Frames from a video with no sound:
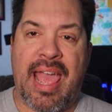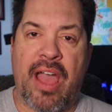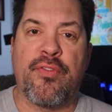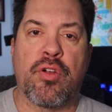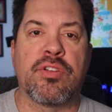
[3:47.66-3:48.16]

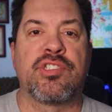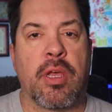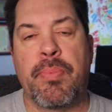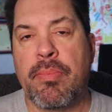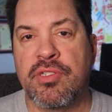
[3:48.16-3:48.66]
have heard
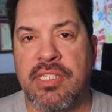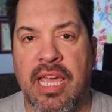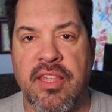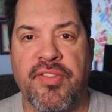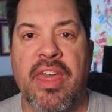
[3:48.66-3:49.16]
some people
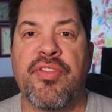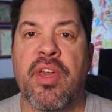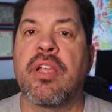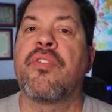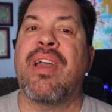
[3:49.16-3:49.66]
say that they
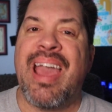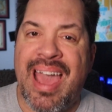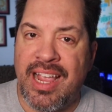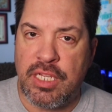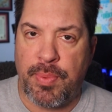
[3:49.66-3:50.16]
think of
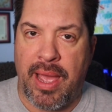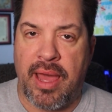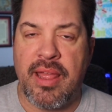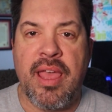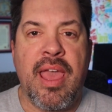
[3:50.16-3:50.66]

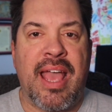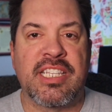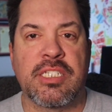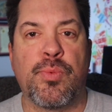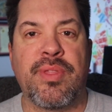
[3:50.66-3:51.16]
expat
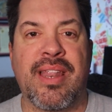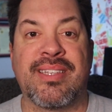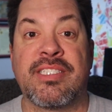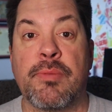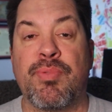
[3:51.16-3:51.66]
as someone that
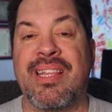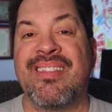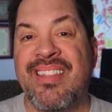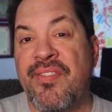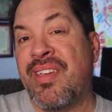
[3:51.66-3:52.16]
is simply
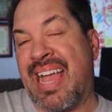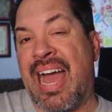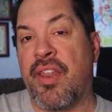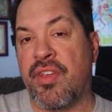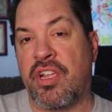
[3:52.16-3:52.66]
living
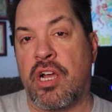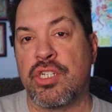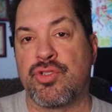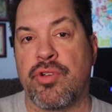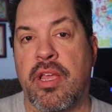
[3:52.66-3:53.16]
out of the
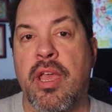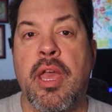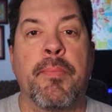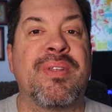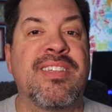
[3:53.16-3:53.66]
country
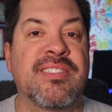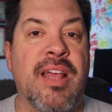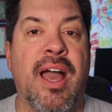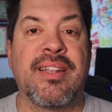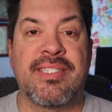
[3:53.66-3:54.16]
but does
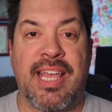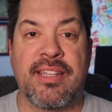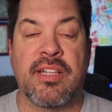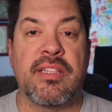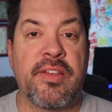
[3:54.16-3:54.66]
not
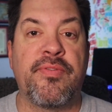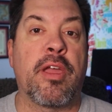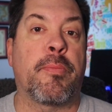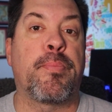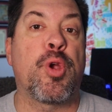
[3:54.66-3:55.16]
intend to live
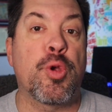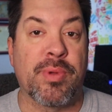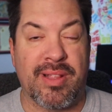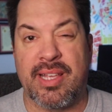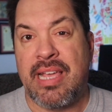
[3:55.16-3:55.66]
there
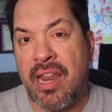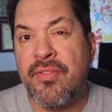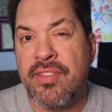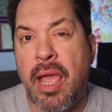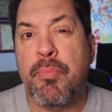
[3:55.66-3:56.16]
permanently, kind
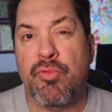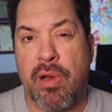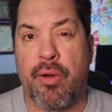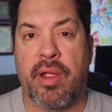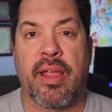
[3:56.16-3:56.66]
of
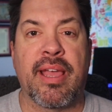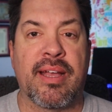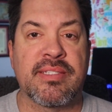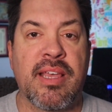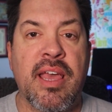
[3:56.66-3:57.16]
temporary, I
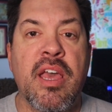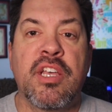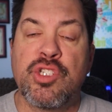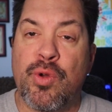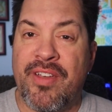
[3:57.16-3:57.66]
guess.
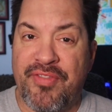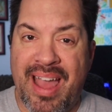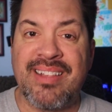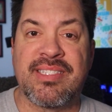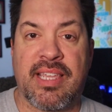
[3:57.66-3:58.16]
So if
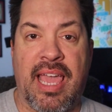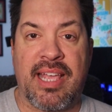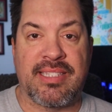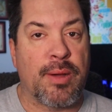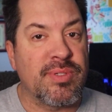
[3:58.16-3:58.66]
that's the
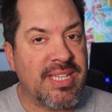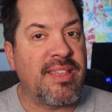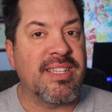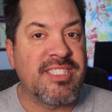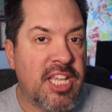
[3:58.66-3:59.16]
case, I would
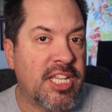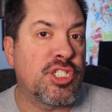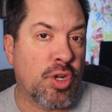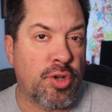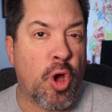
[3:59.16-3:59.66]
say that digital